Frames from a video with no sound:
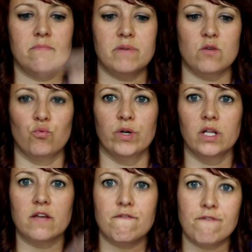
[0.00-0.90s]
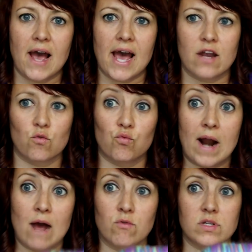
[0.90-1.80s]
to be really fat and
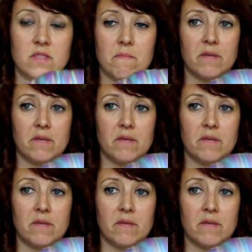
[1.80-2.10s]
round in the